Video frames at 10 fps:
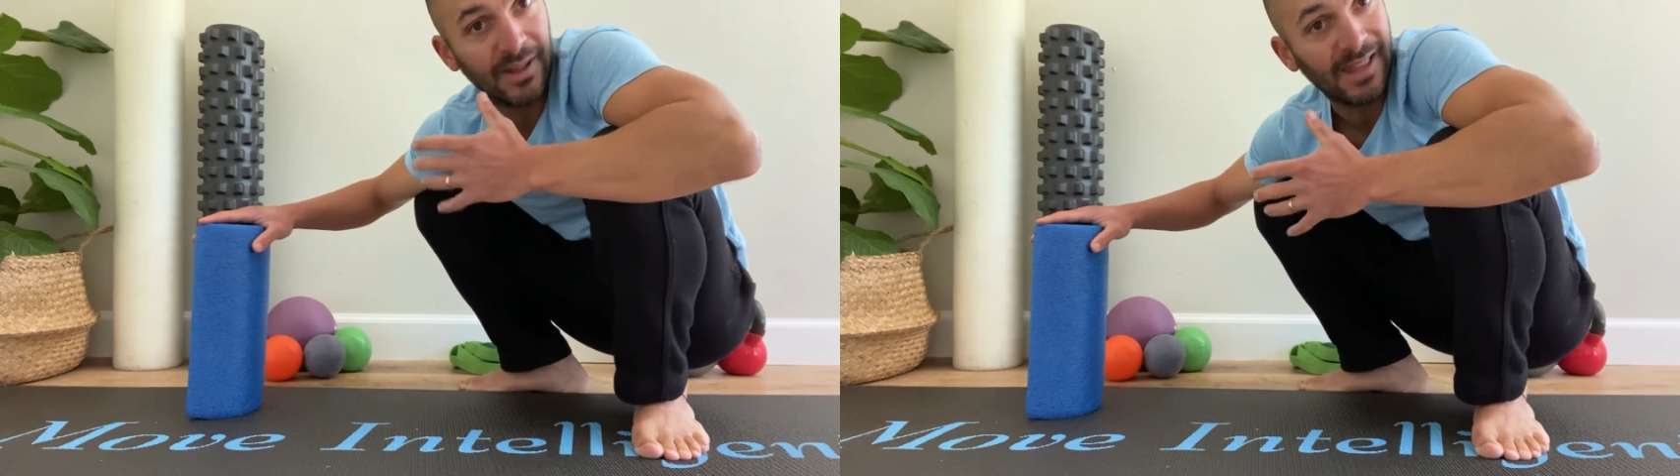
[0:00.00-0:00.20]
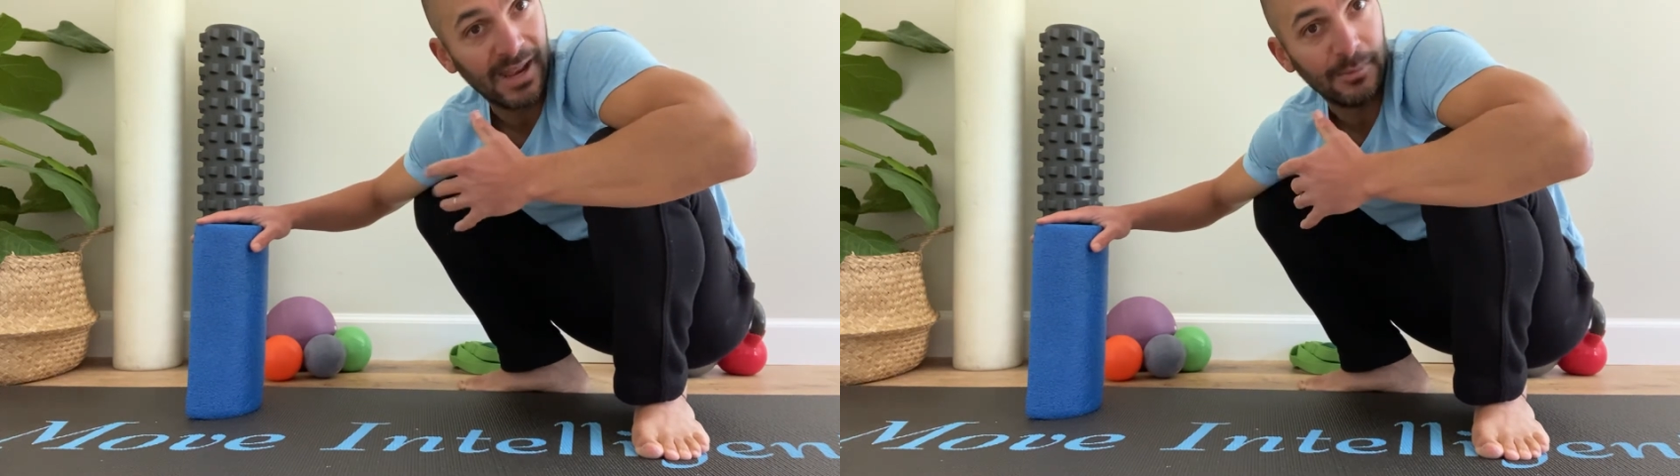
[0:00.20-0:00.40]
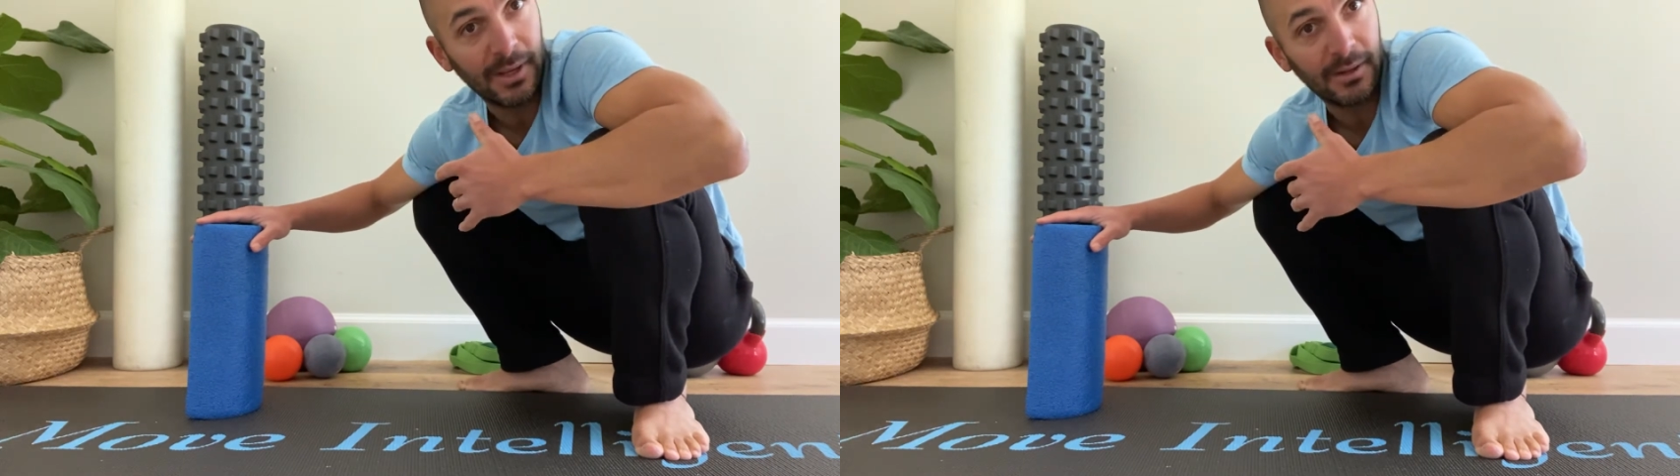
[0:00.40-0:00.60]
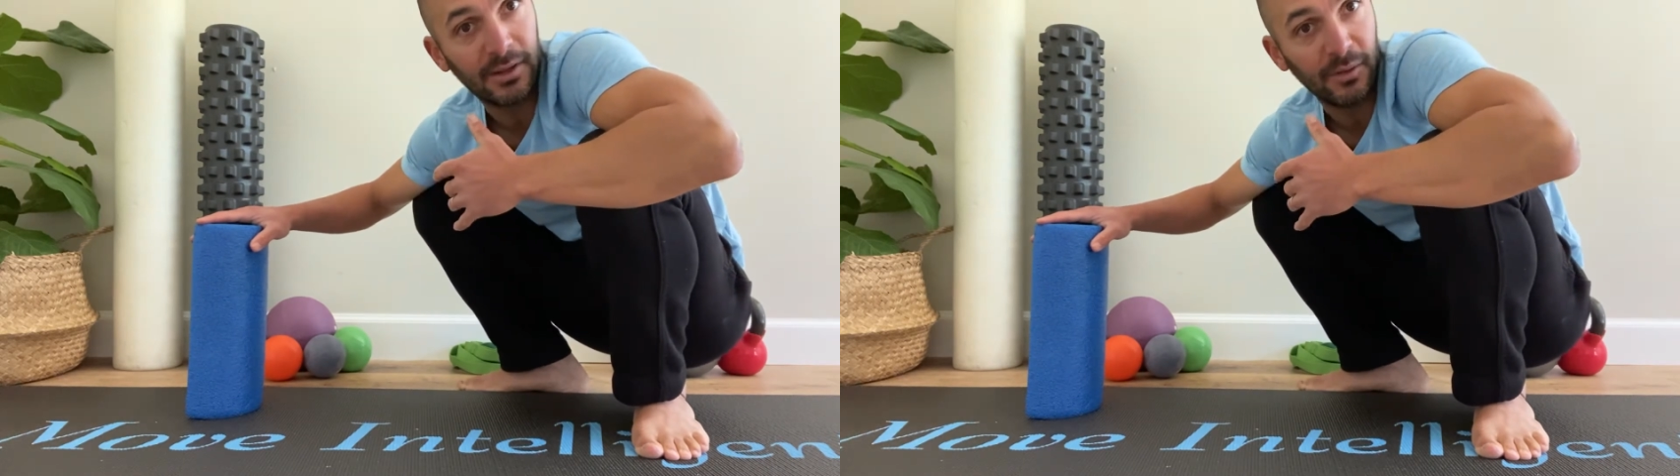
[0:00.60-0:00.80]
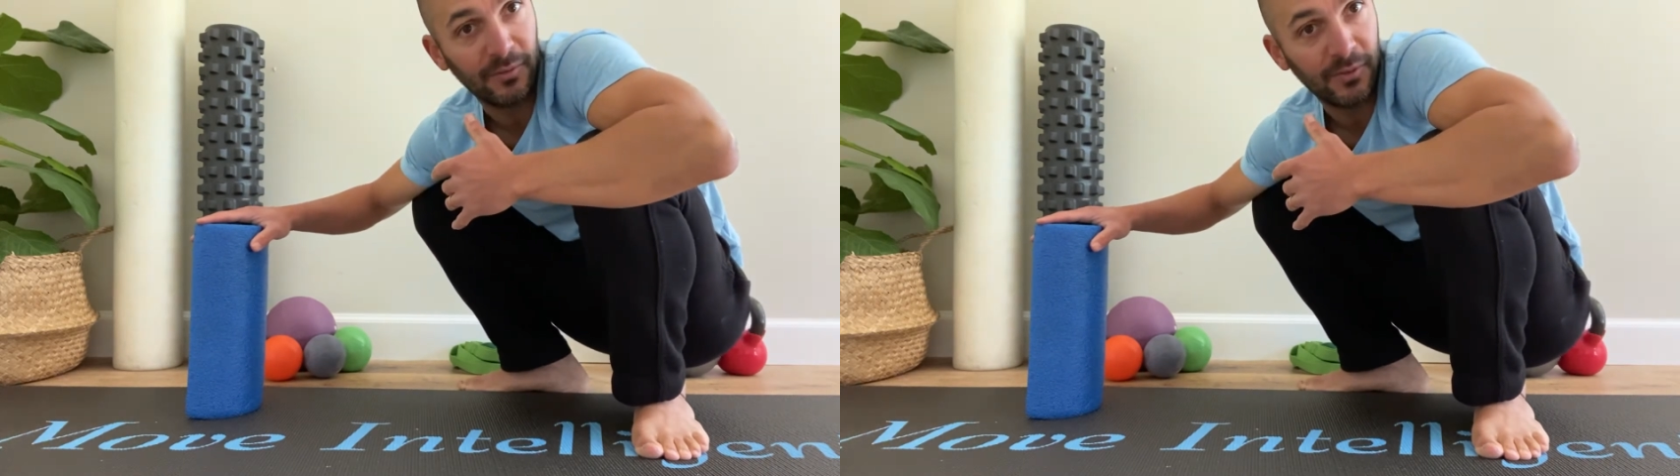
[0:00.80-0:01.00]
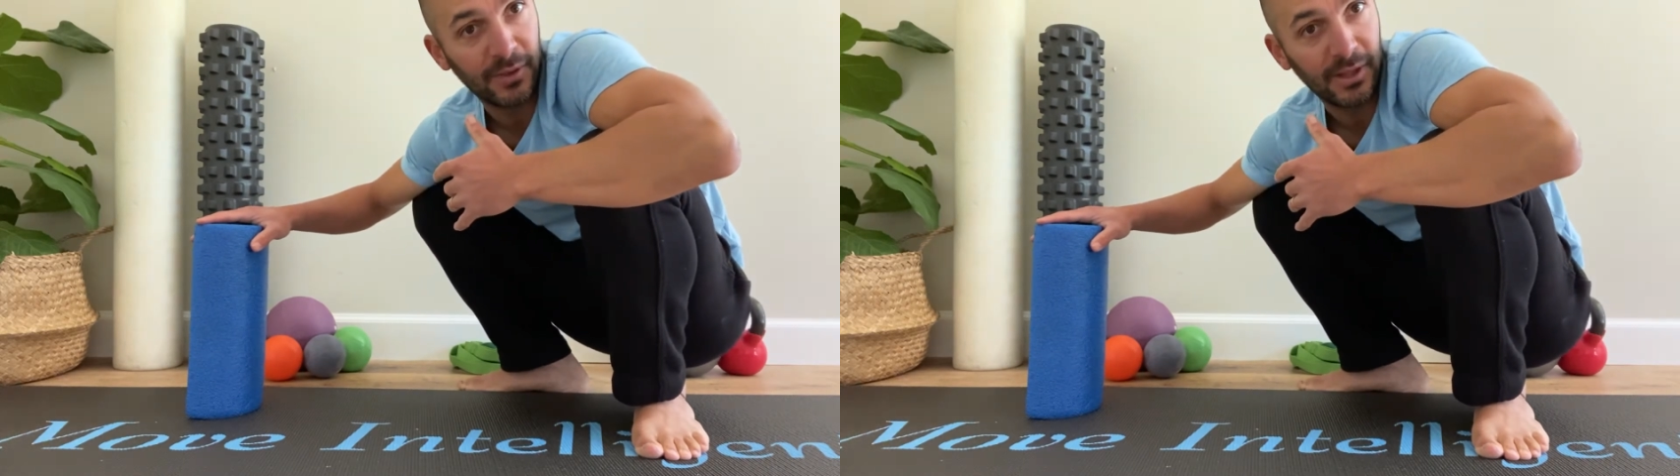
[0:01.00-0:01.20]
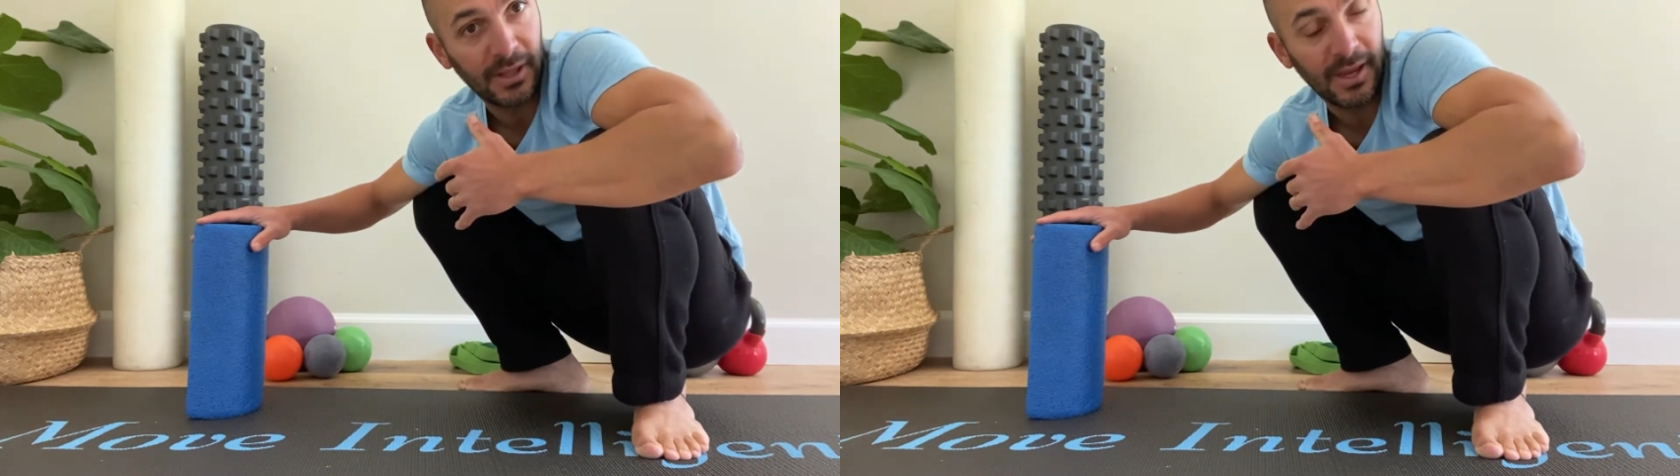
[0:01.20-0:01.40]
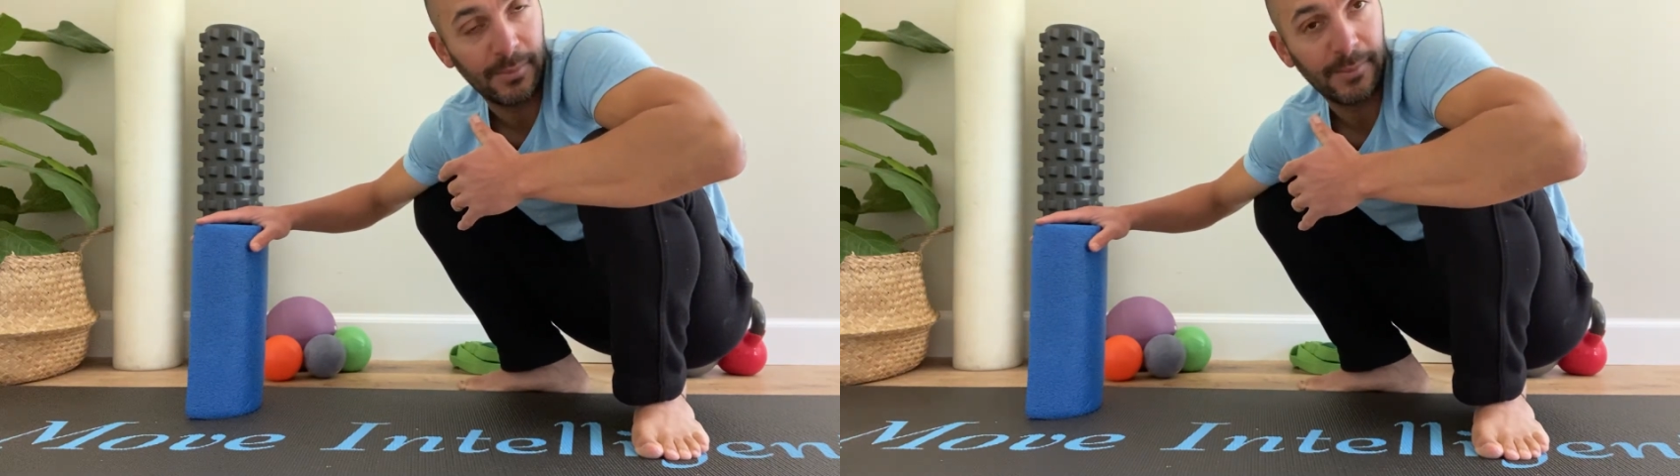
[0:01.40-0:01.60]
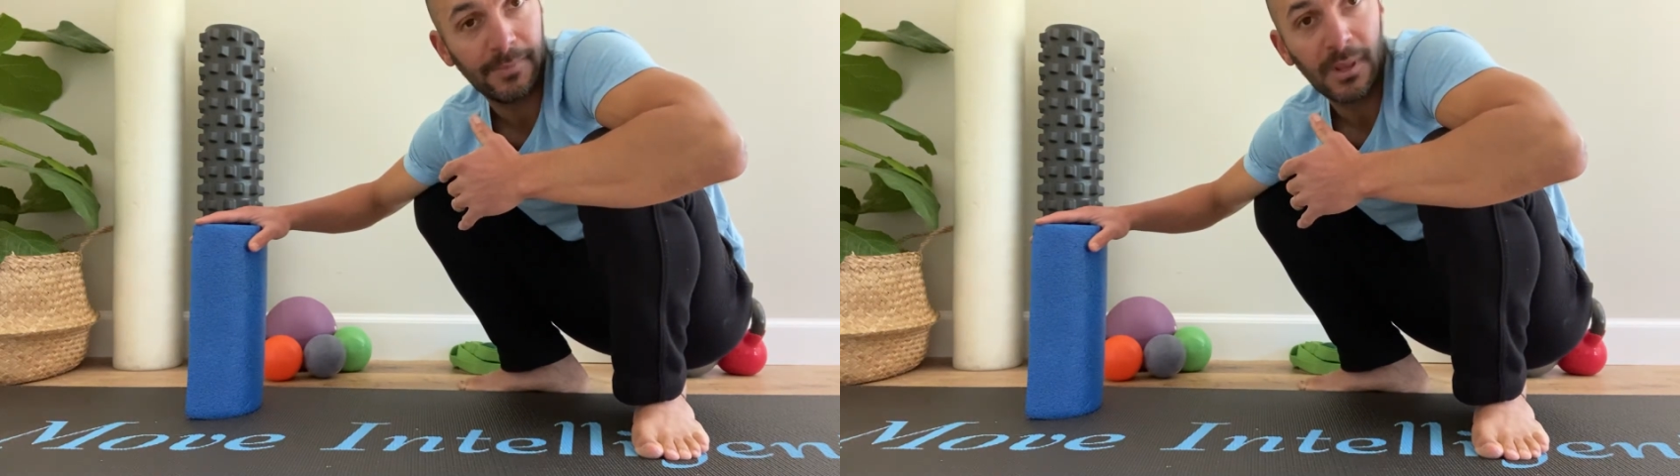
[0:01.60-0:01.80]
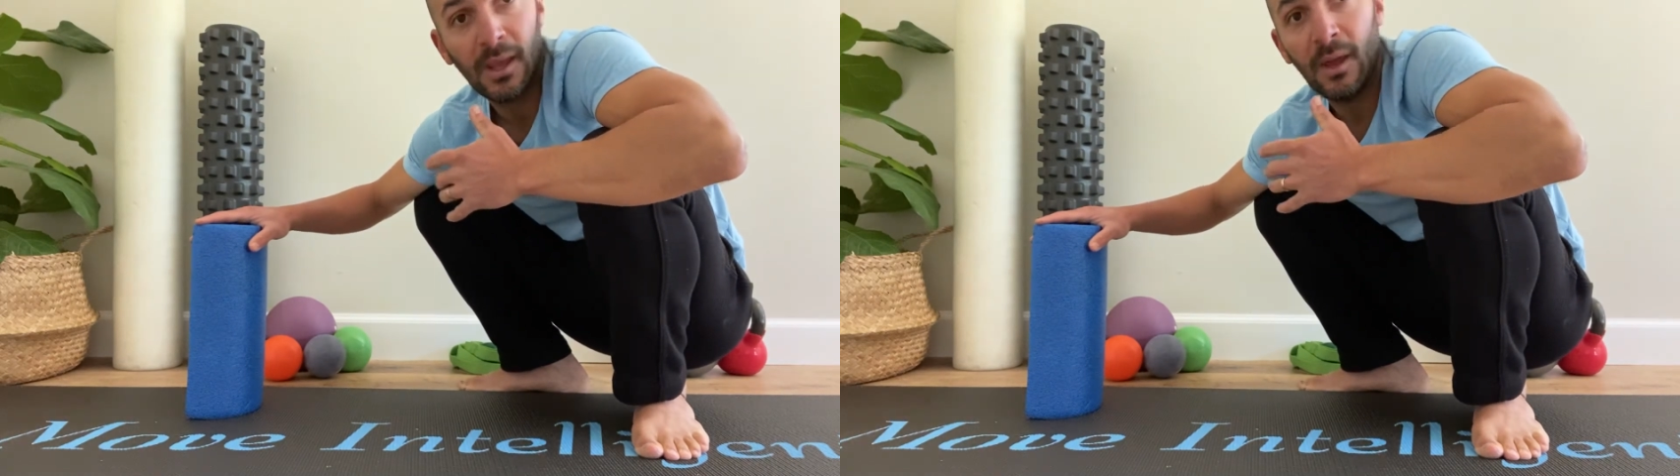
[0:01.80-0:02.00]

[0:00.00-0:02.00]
of alignment, cueing for the alignment.